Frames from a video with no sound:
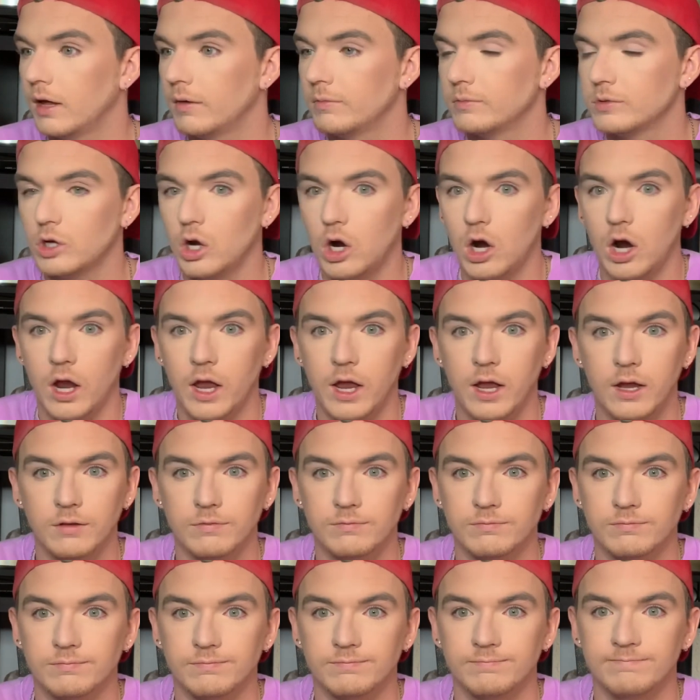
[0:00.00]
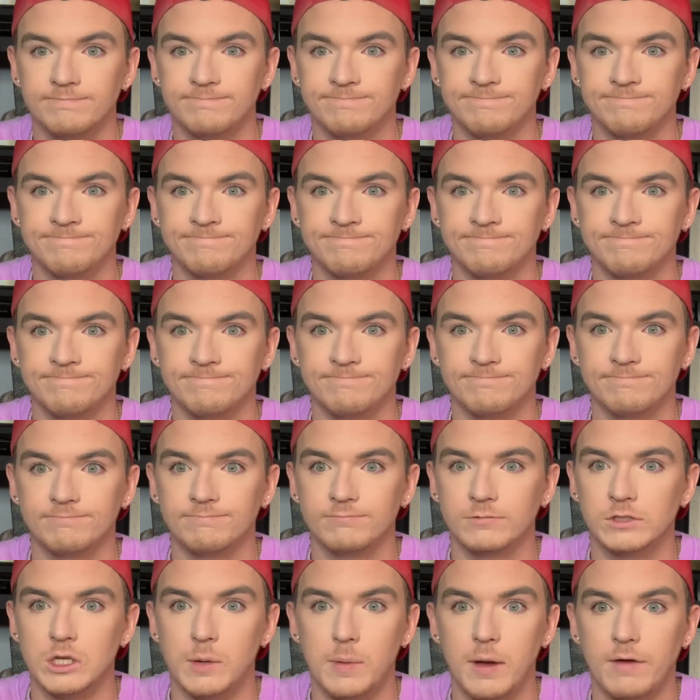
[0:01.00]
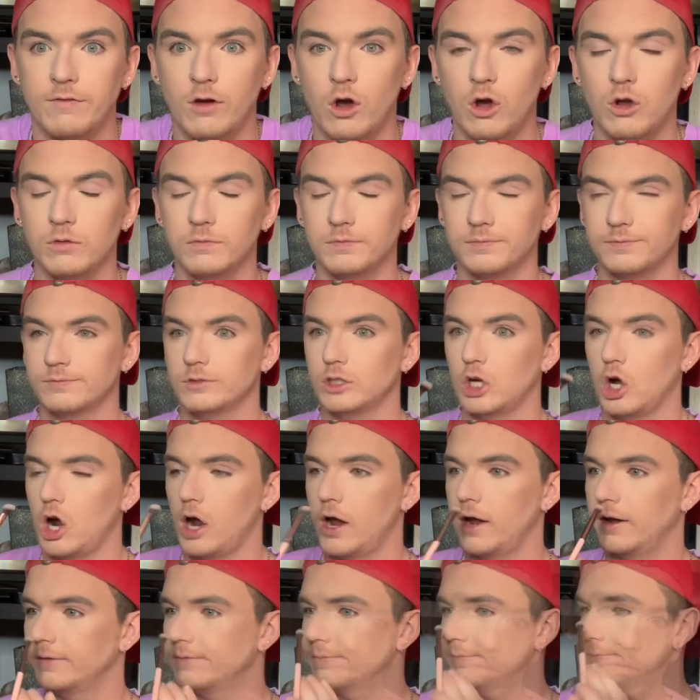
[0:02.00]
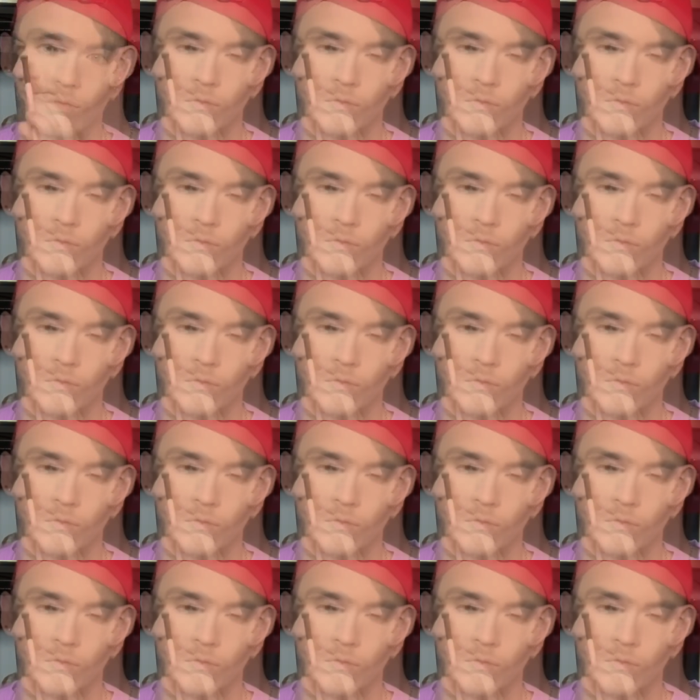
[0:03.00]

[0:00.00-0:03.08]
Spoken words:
I'm sorry. It's not my fault. Sorry.